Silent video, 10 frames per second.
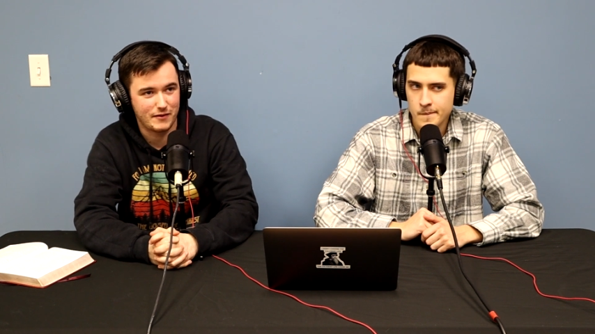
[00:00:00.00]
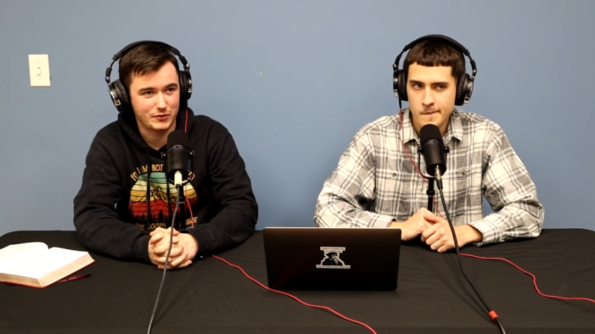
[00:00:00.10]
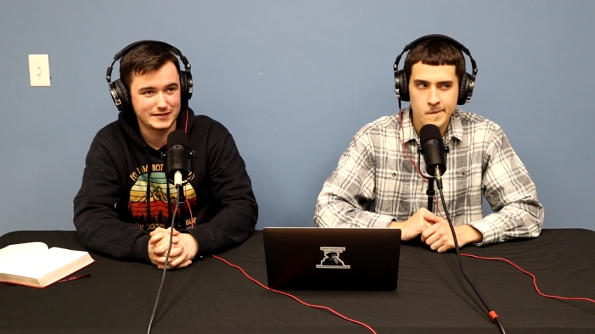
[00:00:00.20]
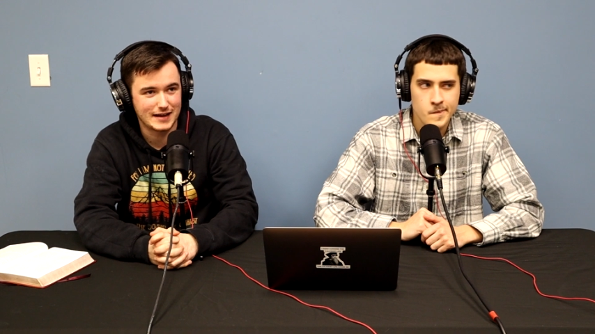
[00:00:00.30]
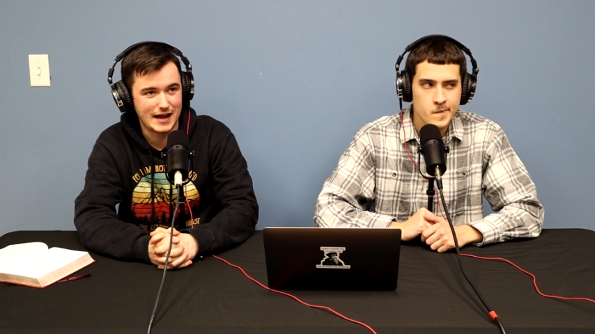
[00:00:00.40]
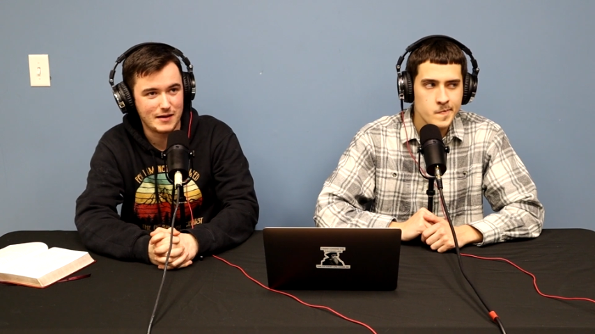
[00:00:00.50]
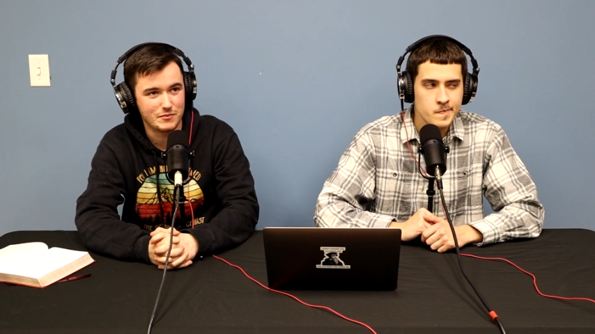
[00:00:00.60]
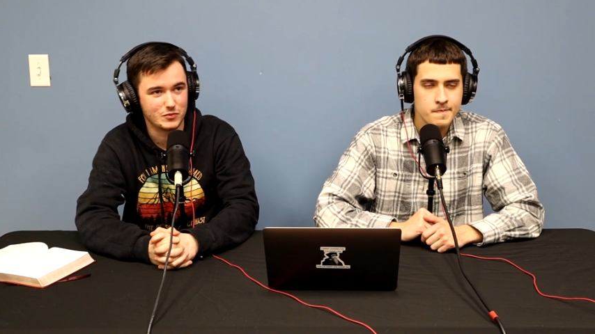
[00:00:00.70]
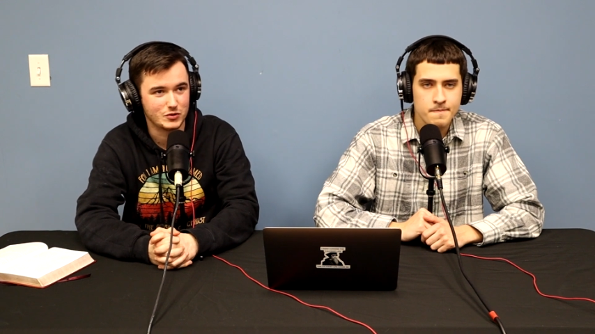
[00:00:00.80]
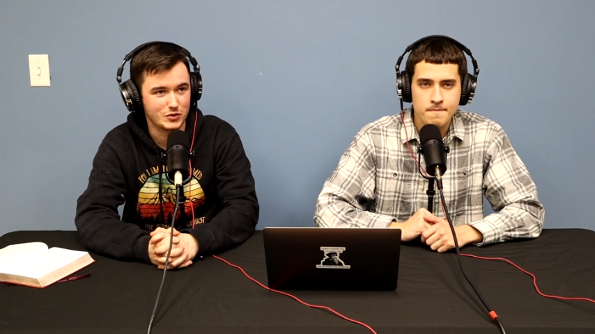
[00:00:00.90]
Speaker 1: every
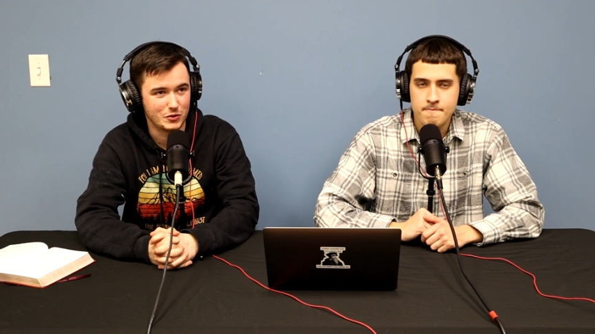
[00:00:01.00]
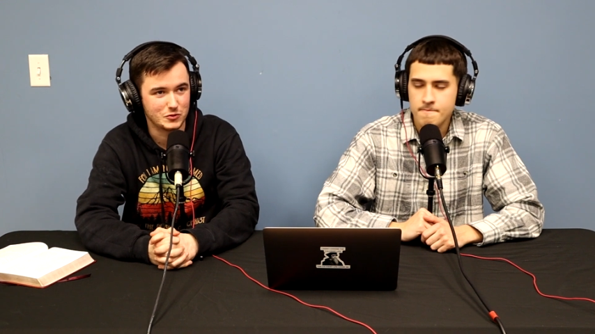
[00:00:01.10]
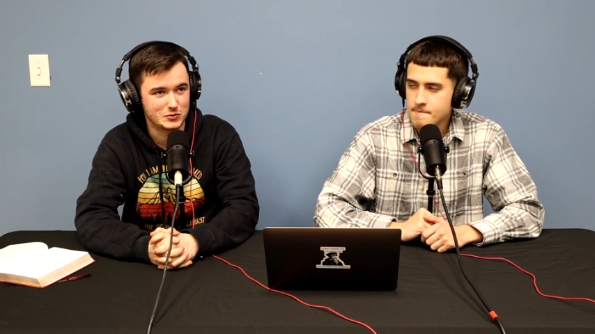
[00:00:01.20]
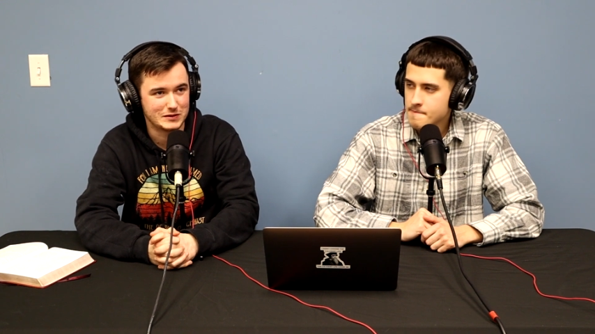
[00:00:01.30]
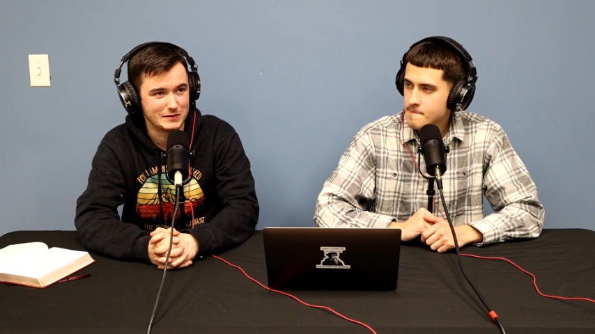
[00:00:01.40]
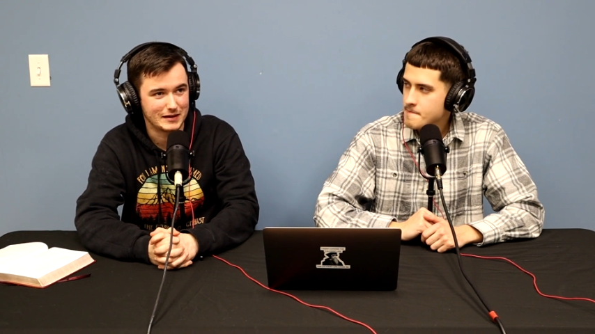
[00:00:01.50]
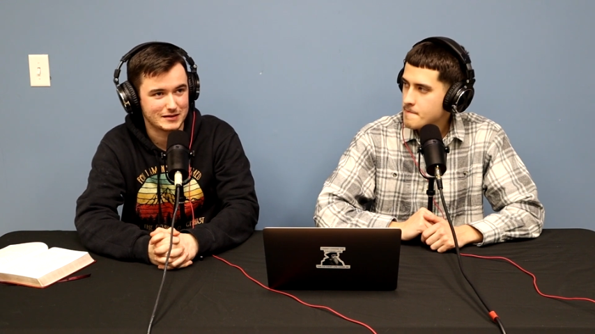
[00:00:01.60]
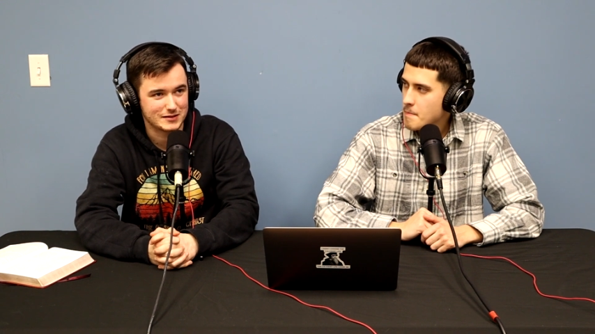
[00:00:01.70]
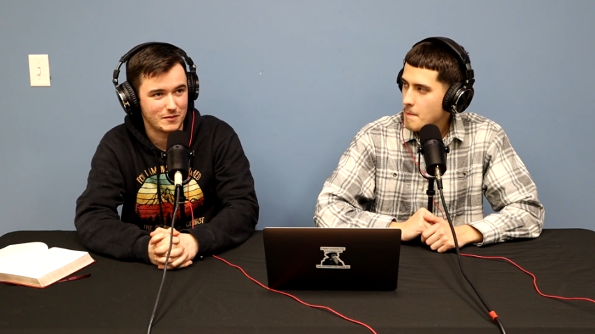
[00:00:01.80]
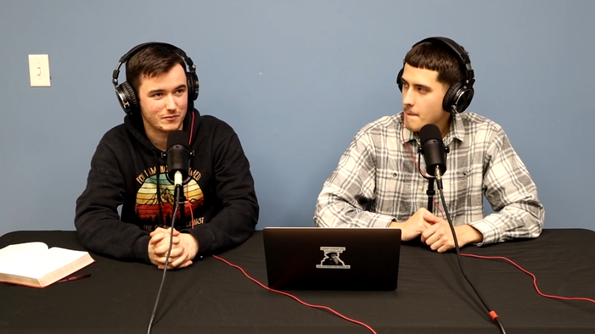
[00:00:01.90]
time you know you see like
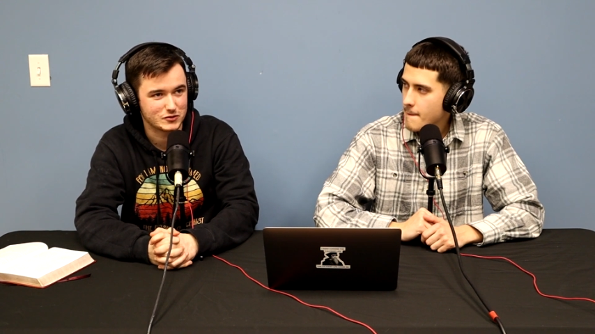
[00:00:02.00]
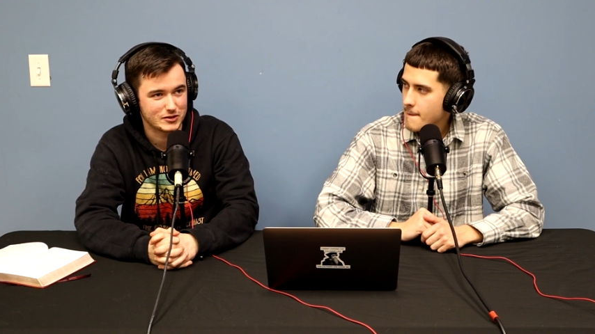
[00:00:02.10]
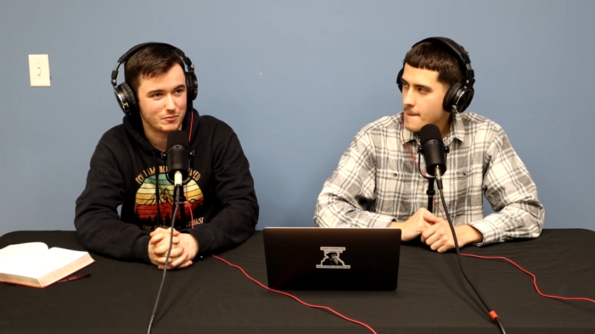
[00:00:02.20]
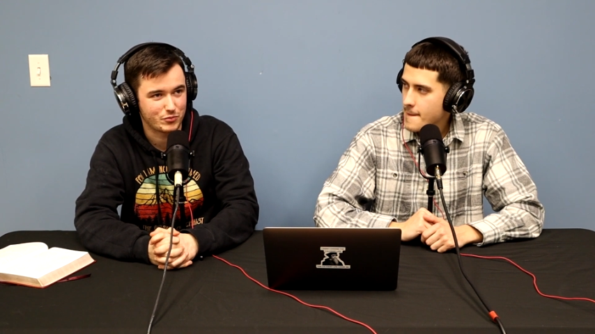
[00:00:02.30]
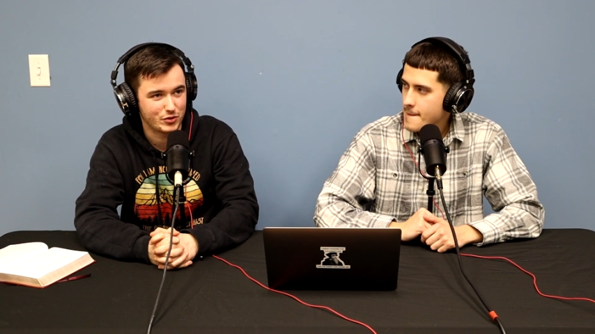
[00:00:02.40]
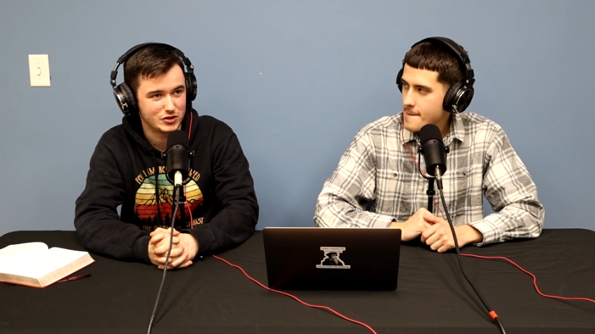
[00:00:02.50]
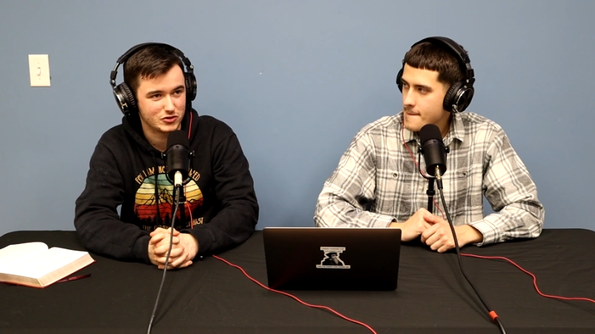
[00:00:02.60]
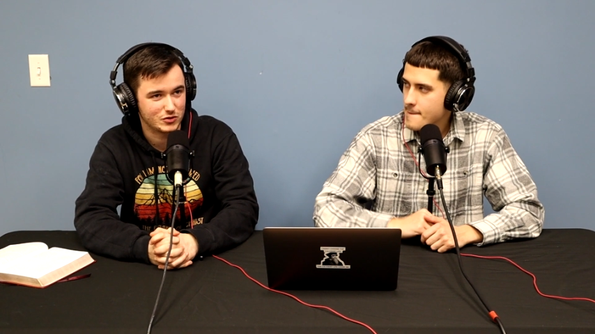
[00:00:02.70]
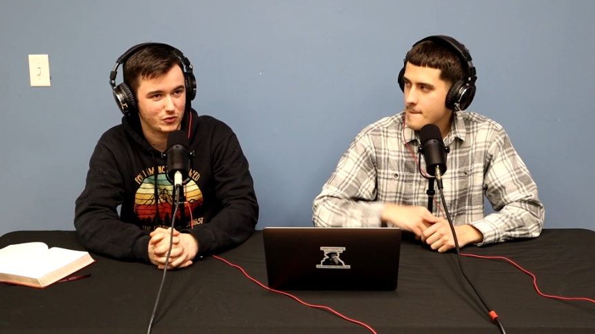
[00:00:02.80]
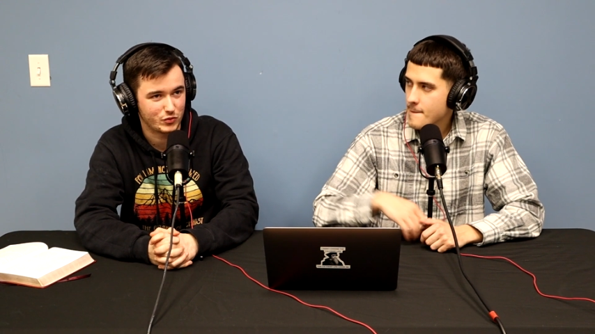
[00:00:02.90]
some some
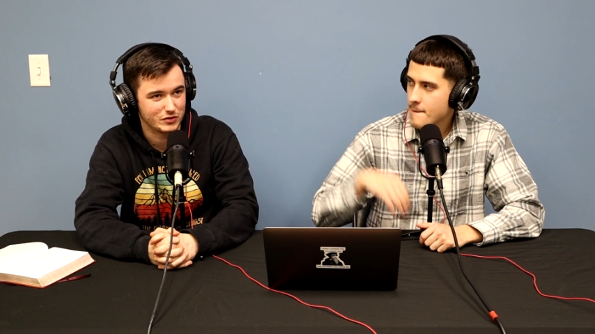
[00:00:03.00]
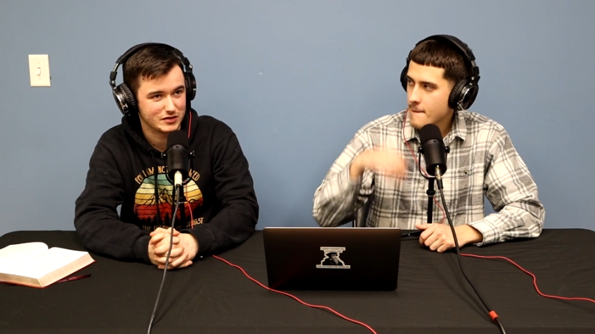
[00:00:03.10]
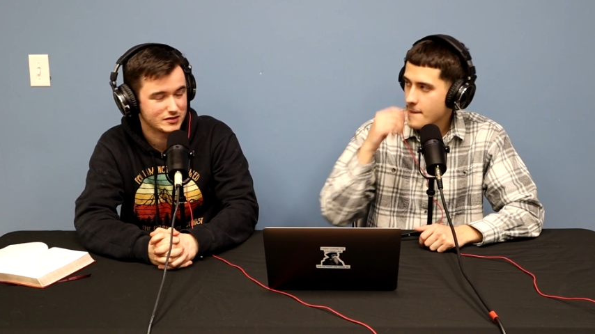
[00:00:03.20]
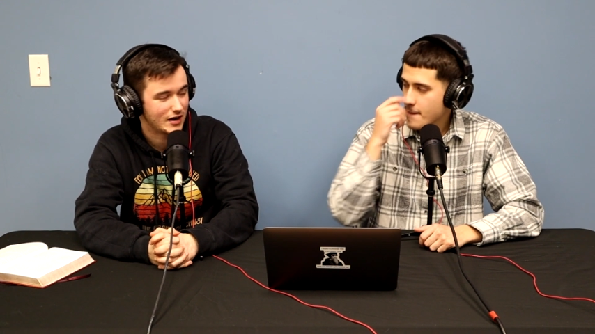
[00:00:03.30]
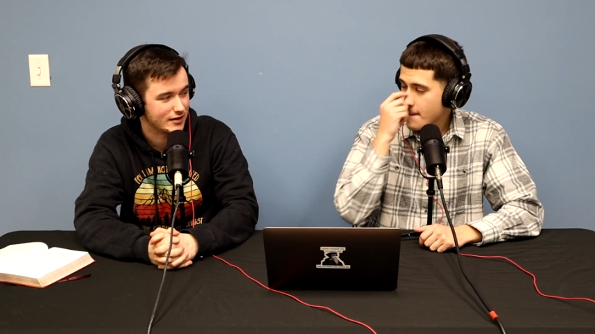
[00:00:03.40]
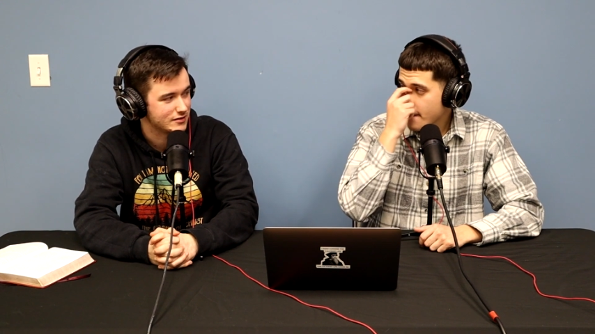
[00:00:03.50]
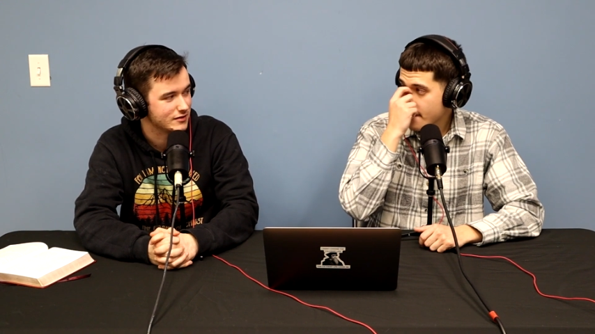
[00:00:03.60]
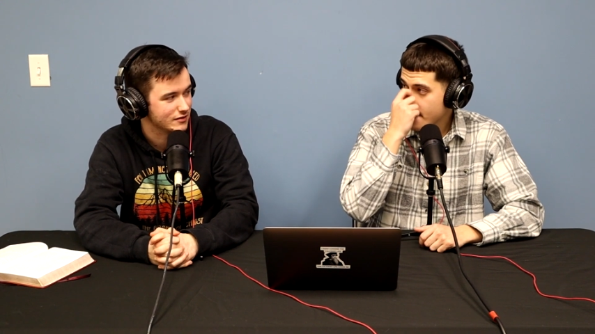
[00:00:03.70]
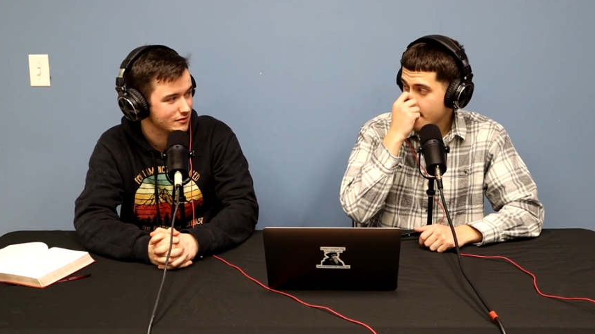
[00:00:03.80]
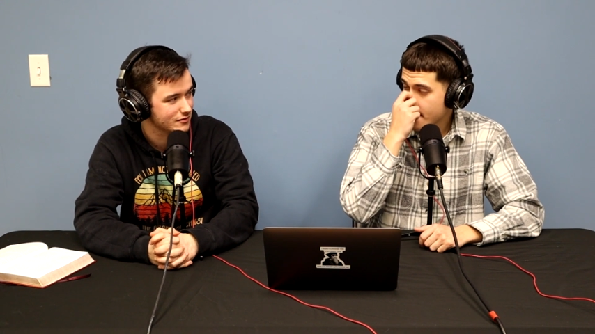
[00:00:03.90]
preacher that really starts
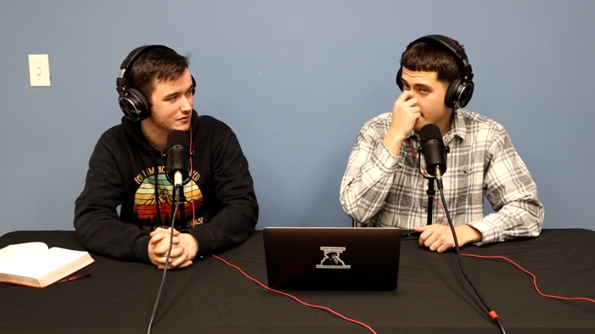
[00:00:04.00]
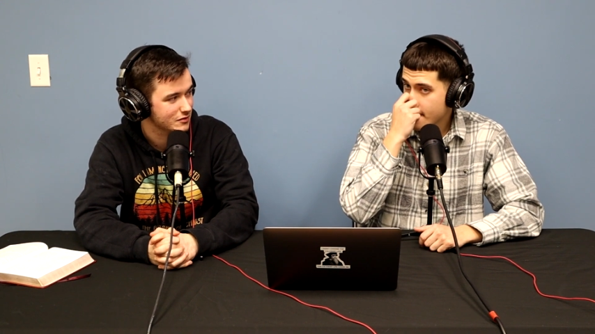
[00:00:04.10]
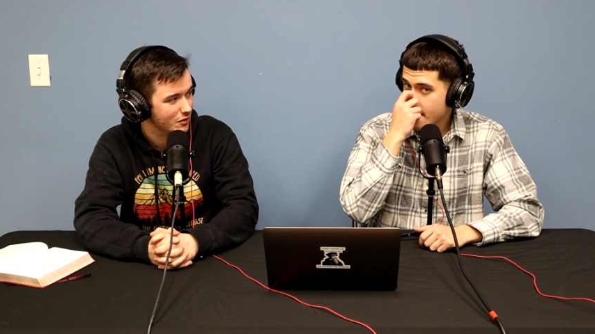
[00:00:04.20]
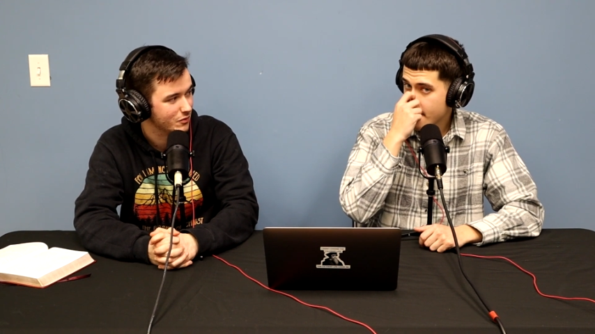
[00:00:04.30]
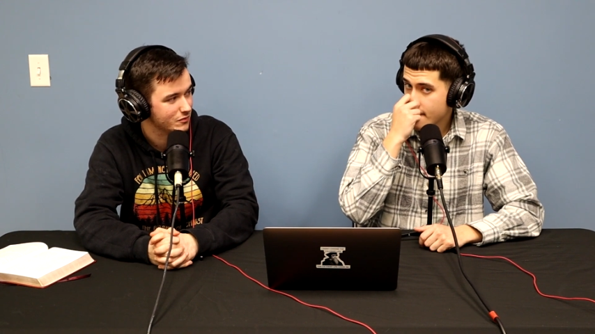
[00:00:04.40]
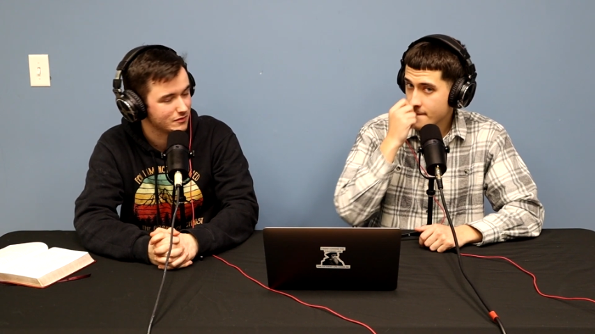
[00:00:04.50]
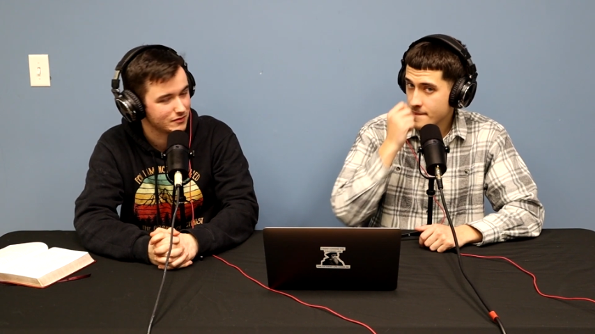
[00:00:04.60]
to you know